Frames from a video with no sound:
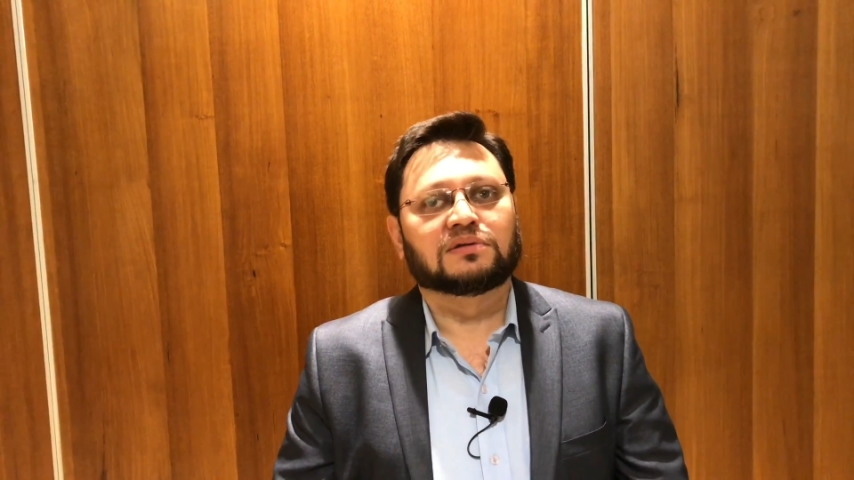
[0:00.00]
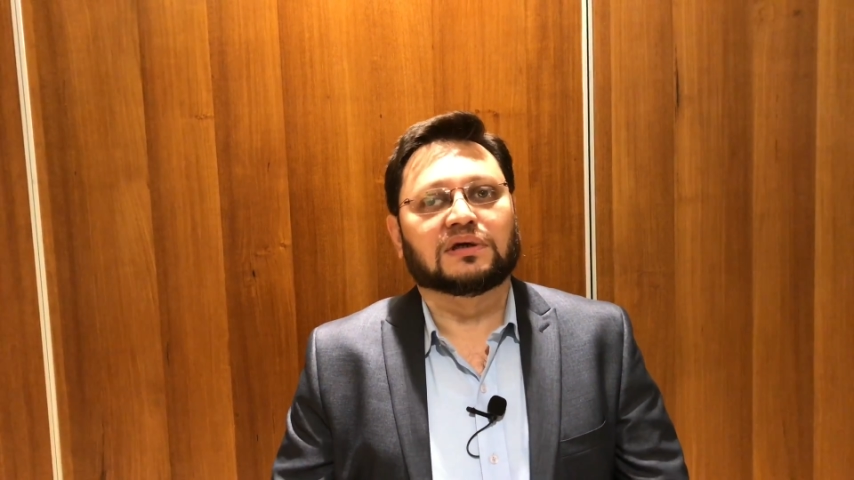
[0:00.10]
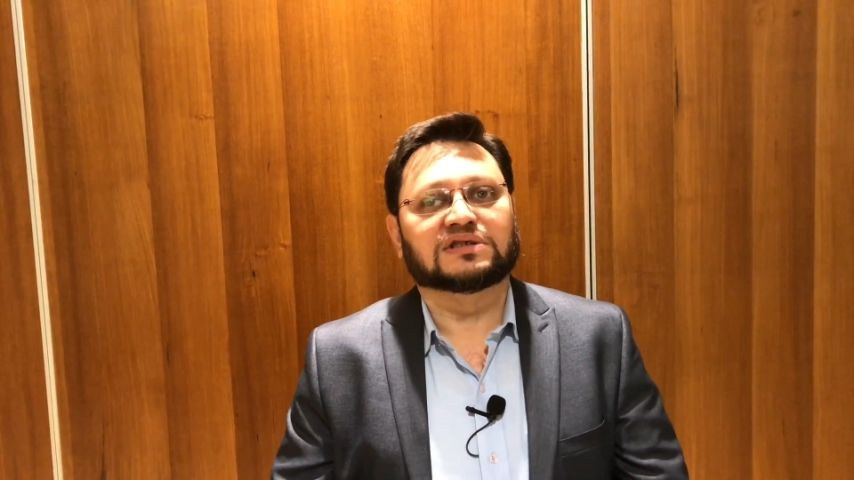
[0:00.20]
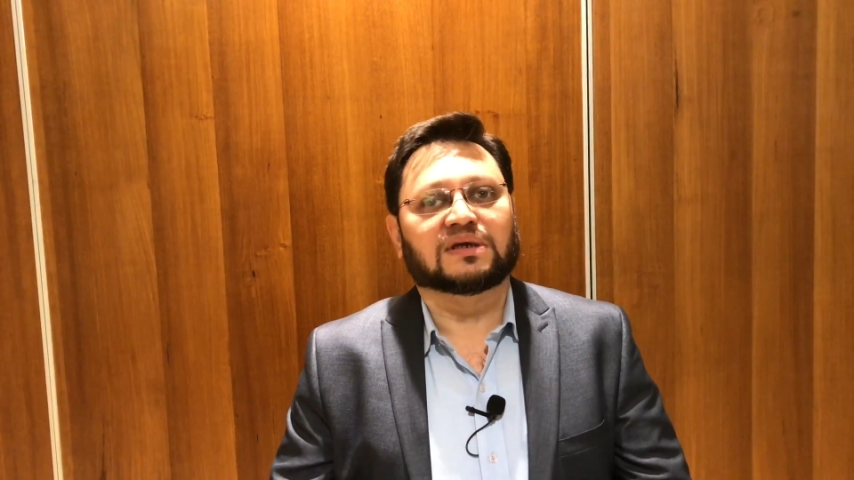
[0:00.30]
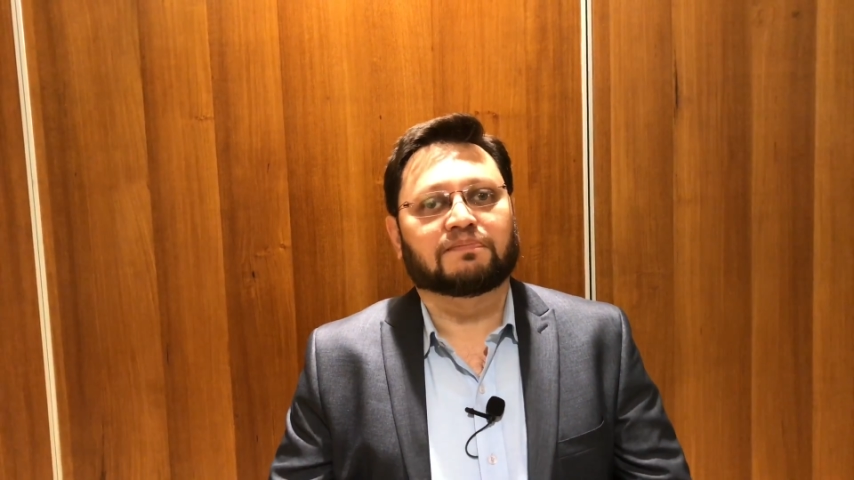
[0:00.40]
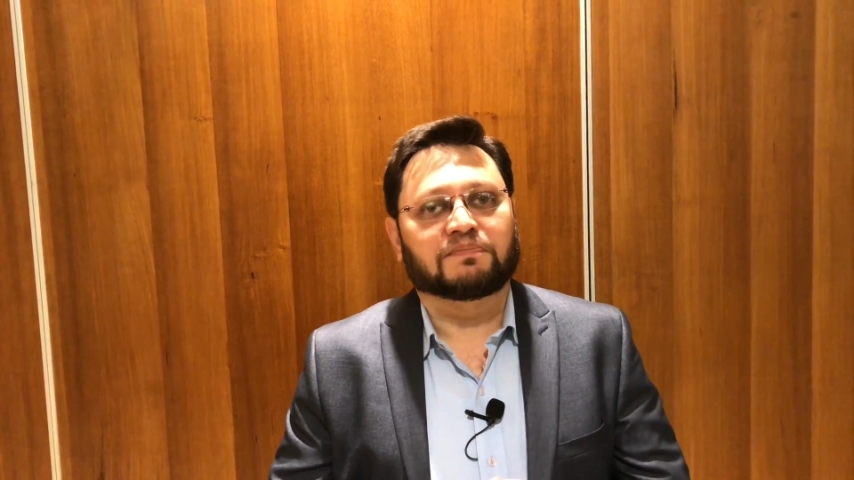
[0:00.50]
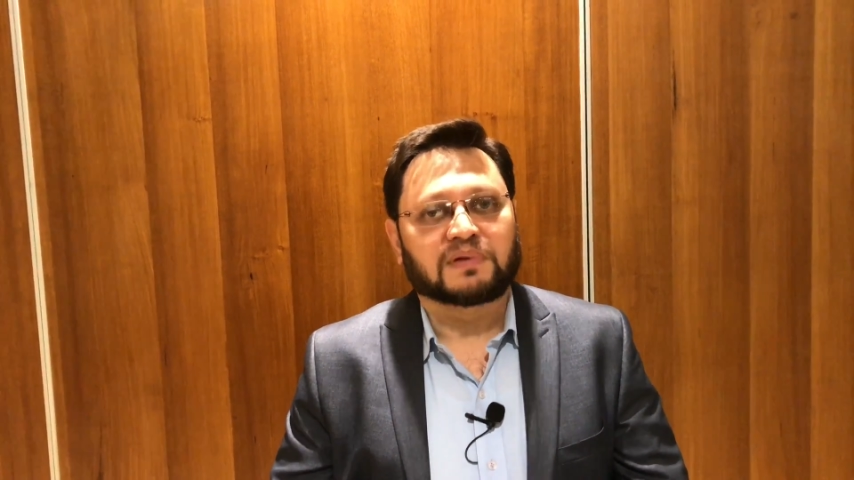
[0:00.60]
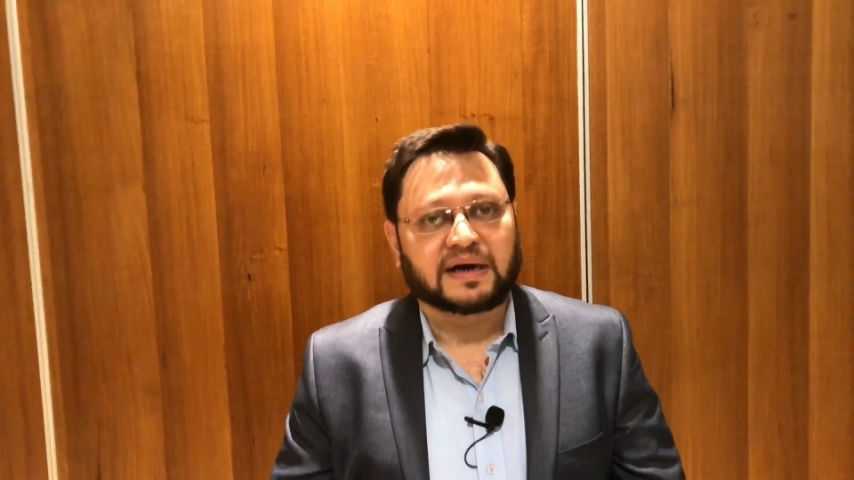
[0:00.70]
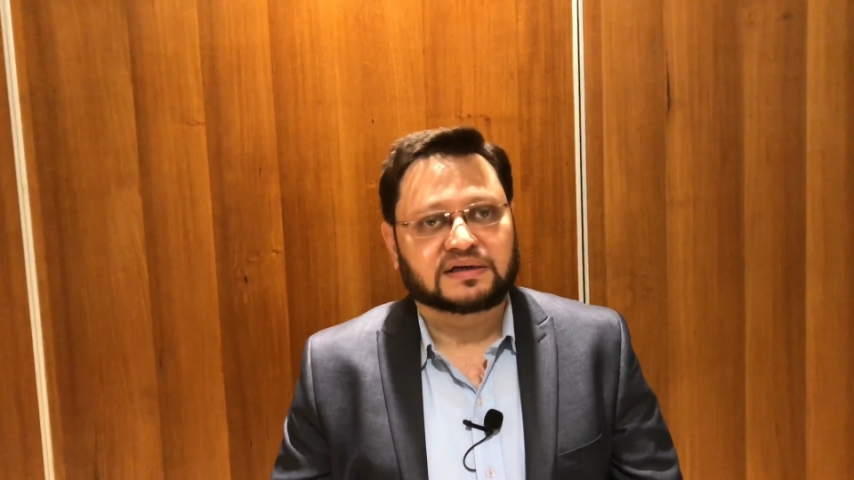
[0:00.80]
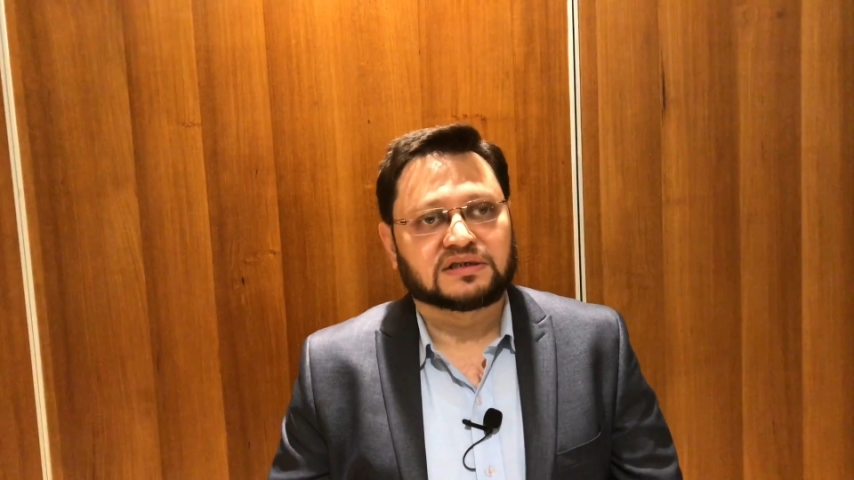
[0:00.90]
is a
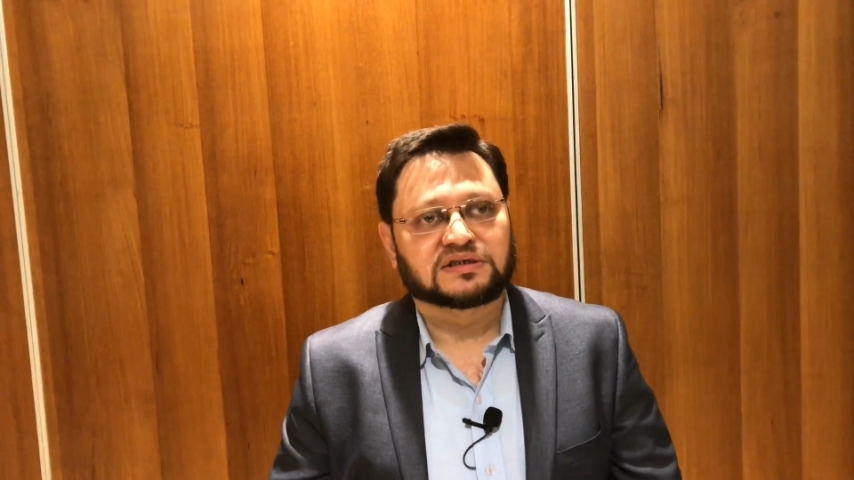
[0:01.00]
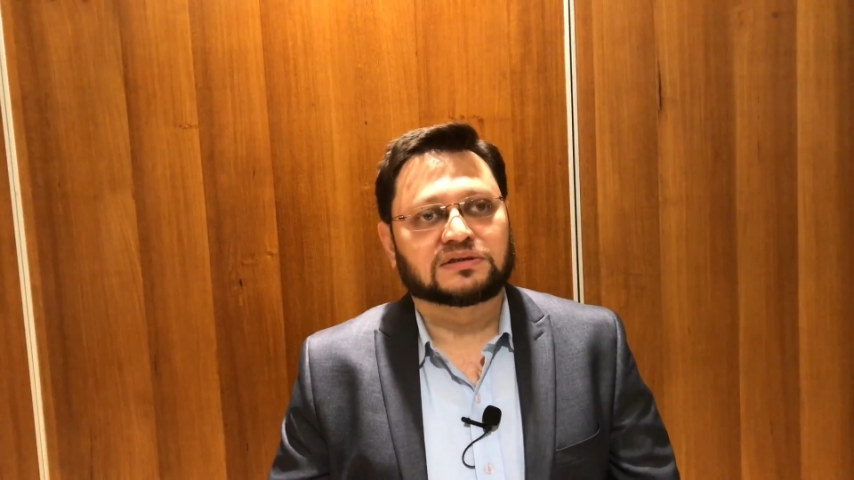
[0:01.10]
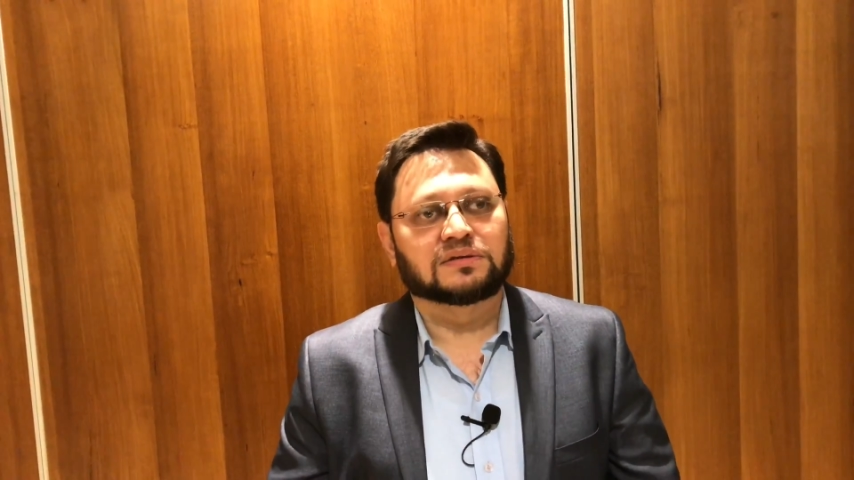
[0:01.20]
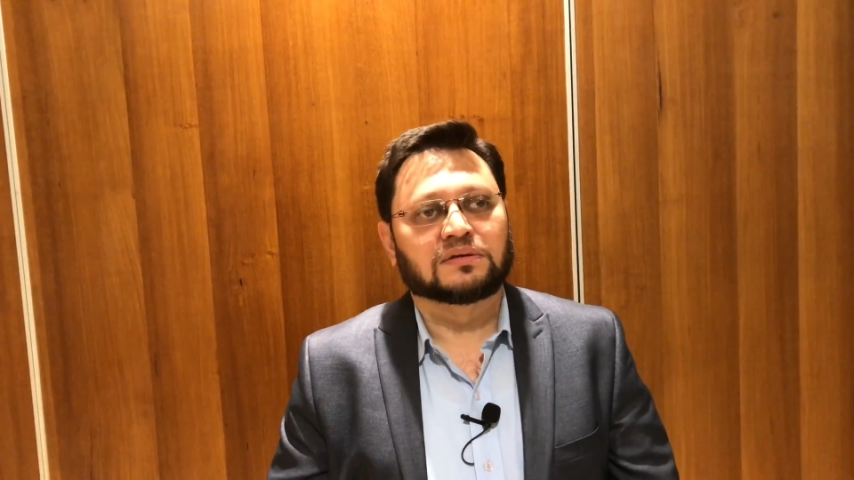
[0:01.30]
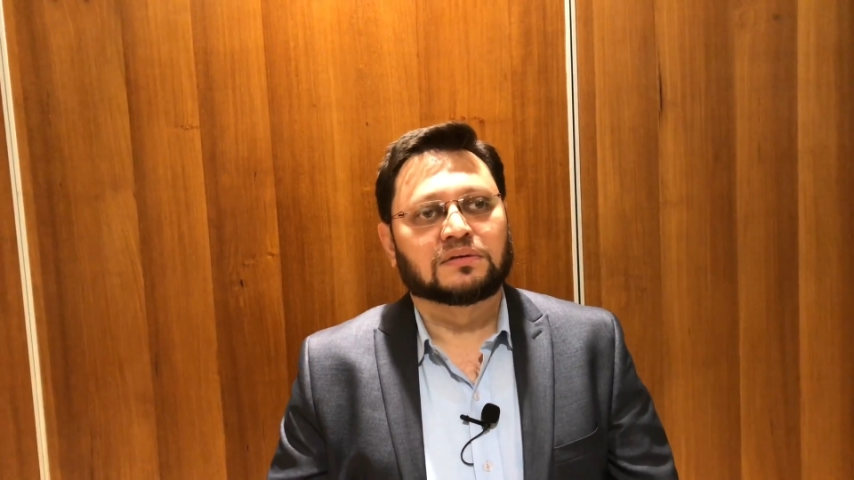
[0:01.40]
practice,